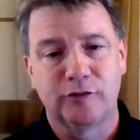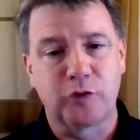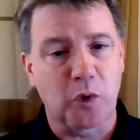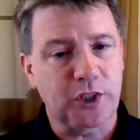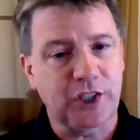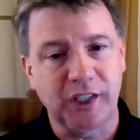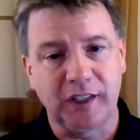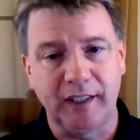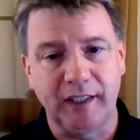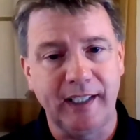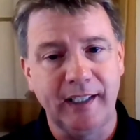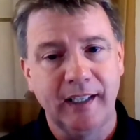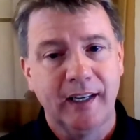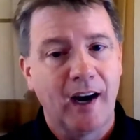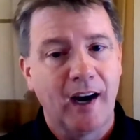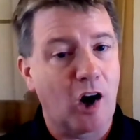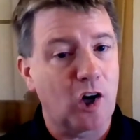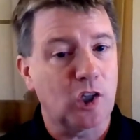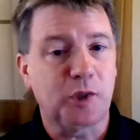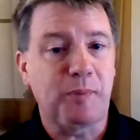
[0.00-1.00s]
Fortunately,
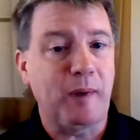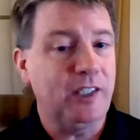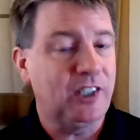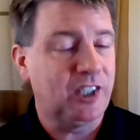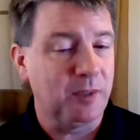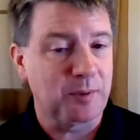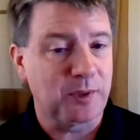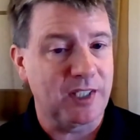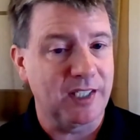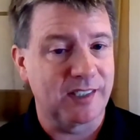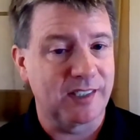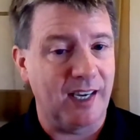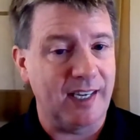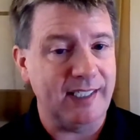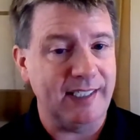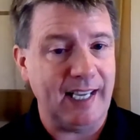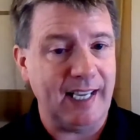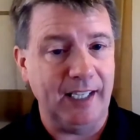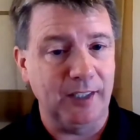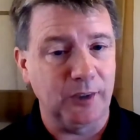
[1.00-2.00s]
our spaceship's
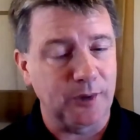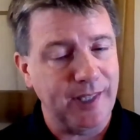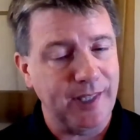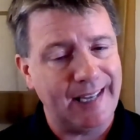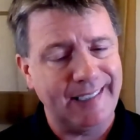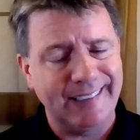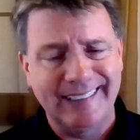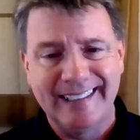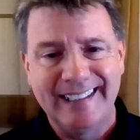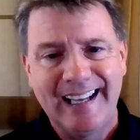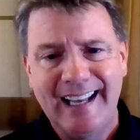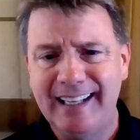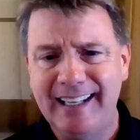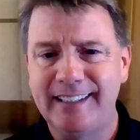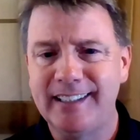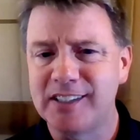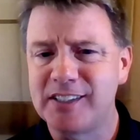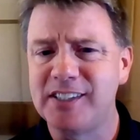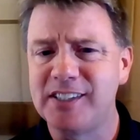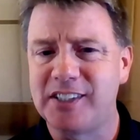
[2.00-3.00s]
designed to handle that, and
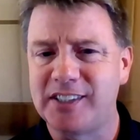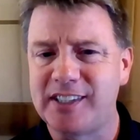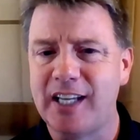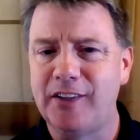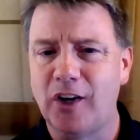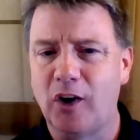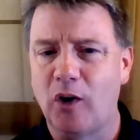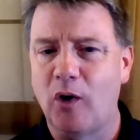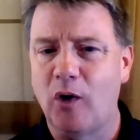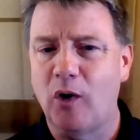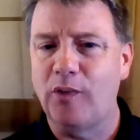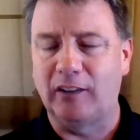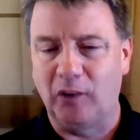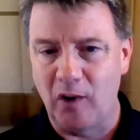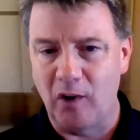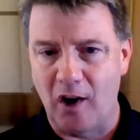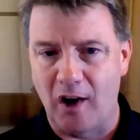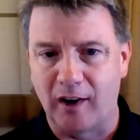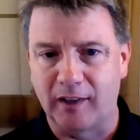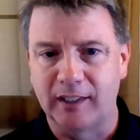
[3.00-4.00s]
it doesn't stay there all
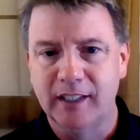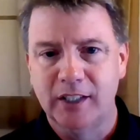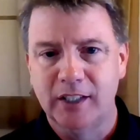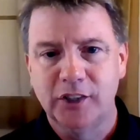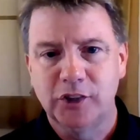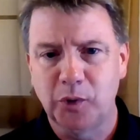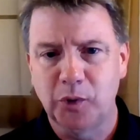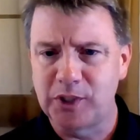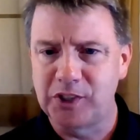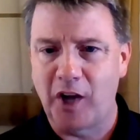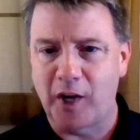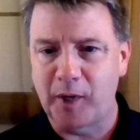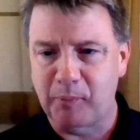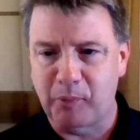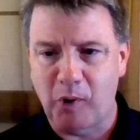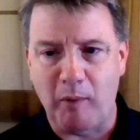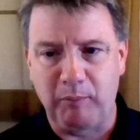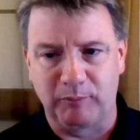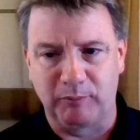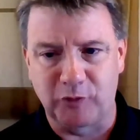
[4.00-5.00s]
that long, so it's
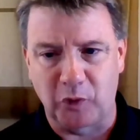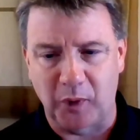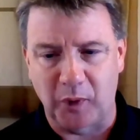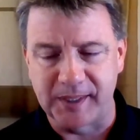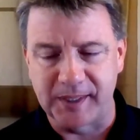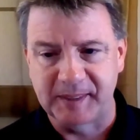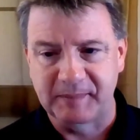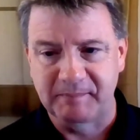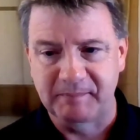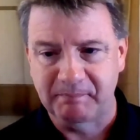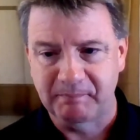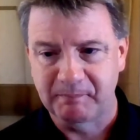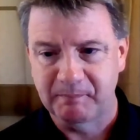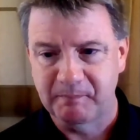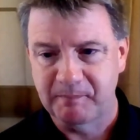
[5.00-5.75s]
not a problem for us.